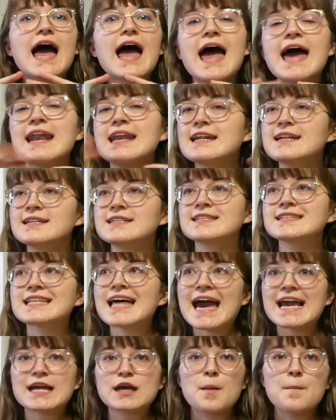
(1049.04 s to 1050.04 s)
and it is
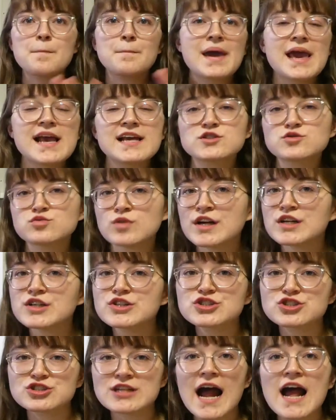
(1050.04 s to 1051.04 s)
like Maze Runner
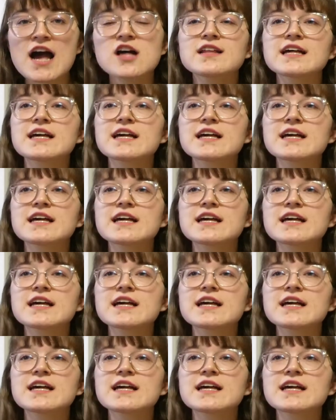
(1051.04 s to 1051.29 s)
style.